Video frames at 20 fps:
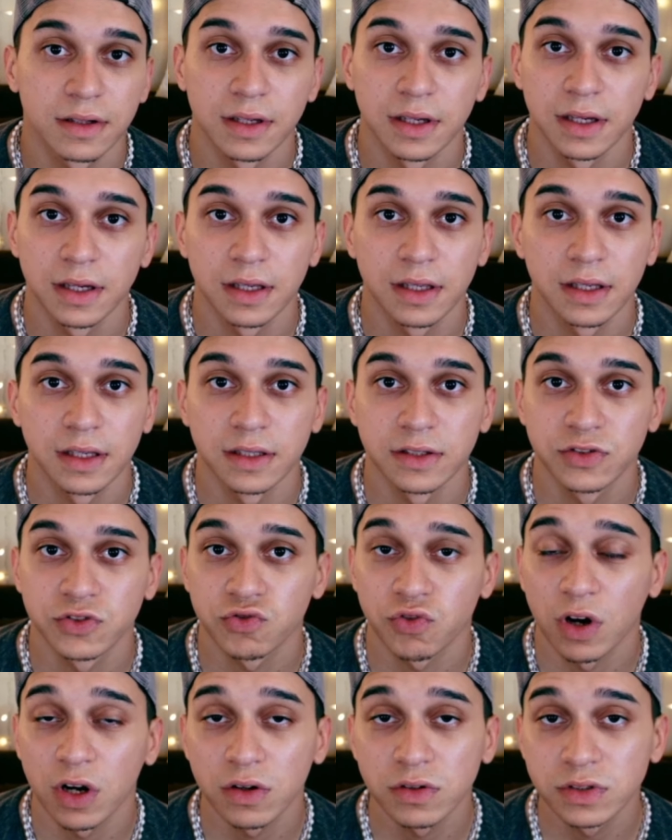It
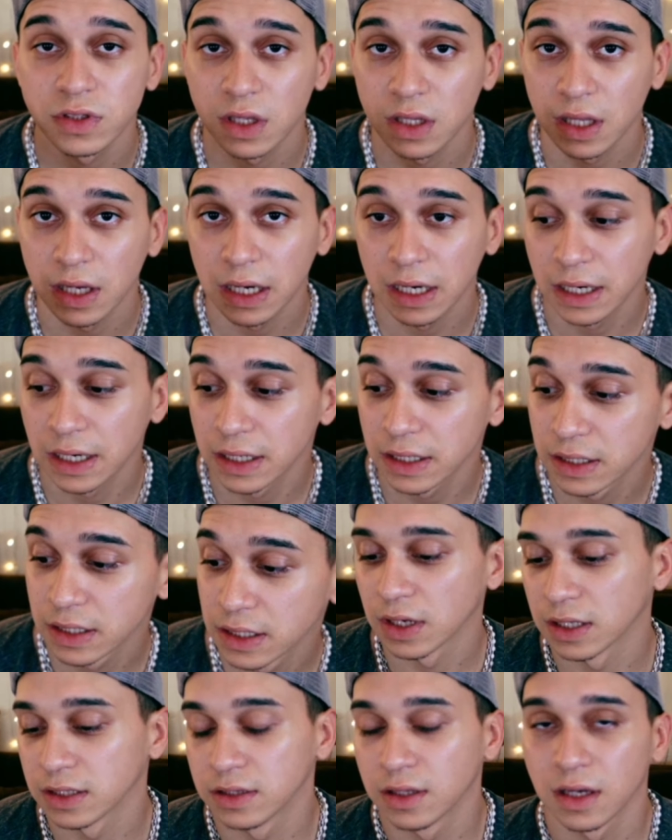struggles a lot.
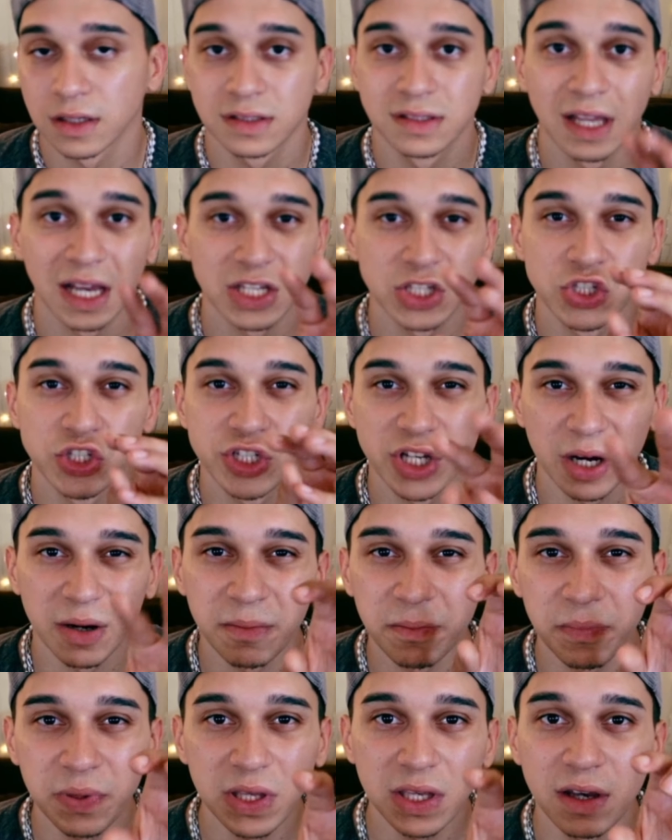It does that
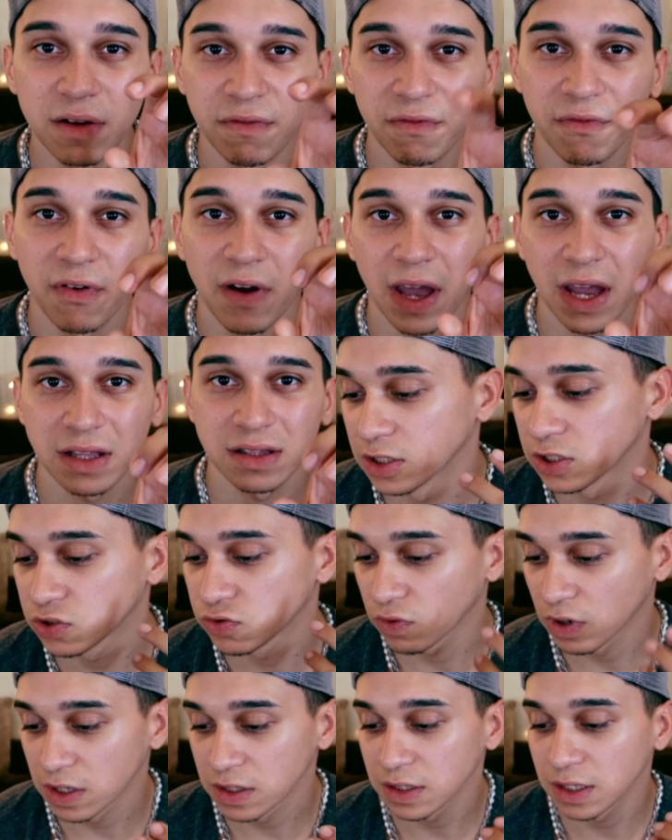jumpy effect. It's
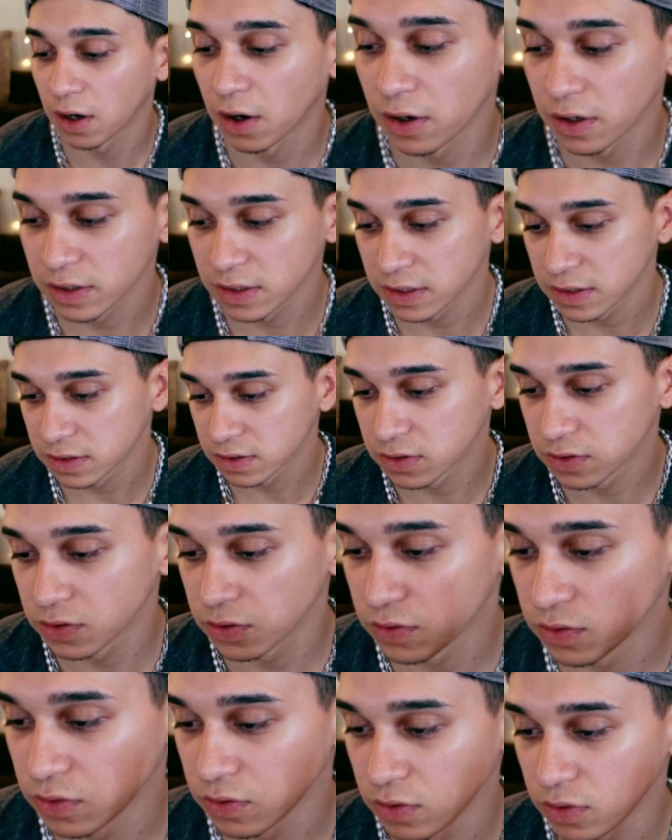trying hardest
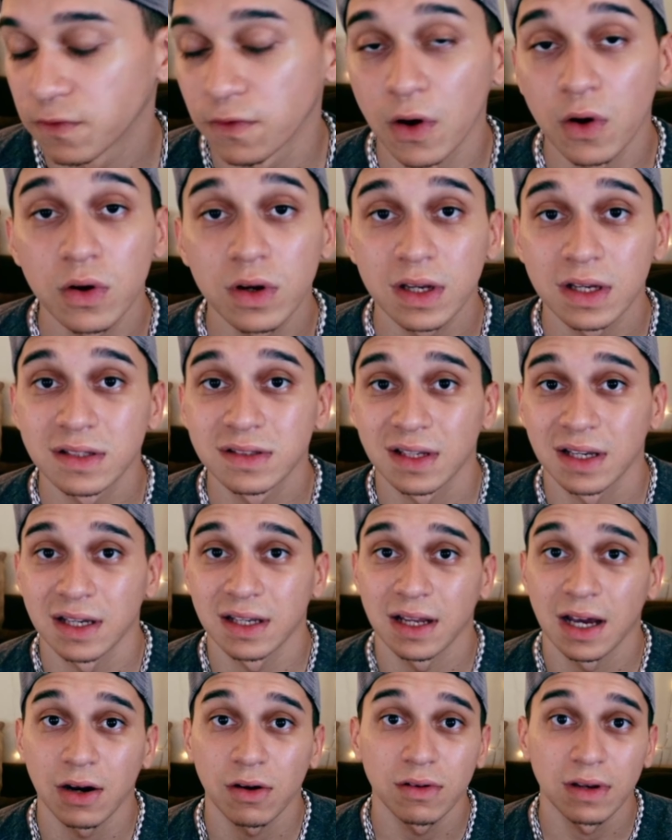to focus,
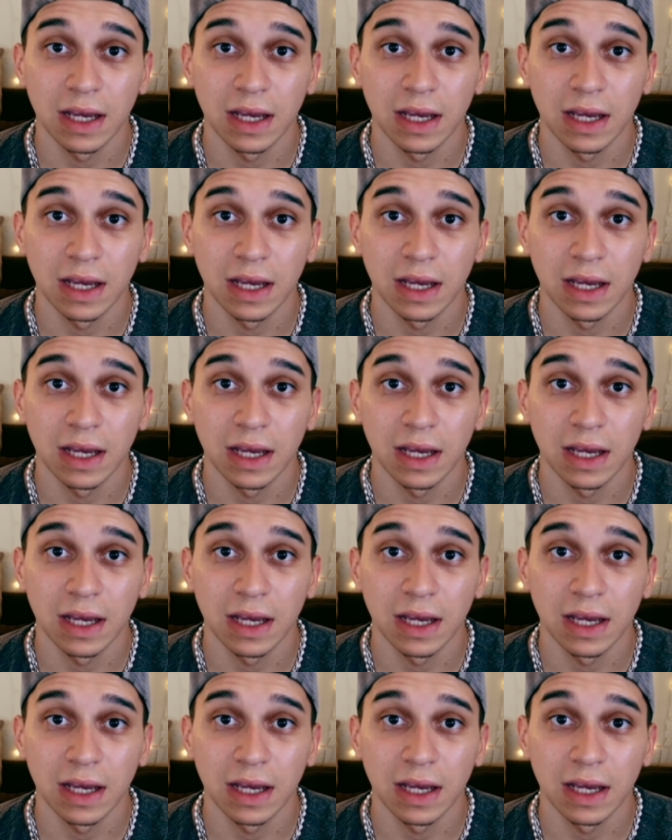and I don't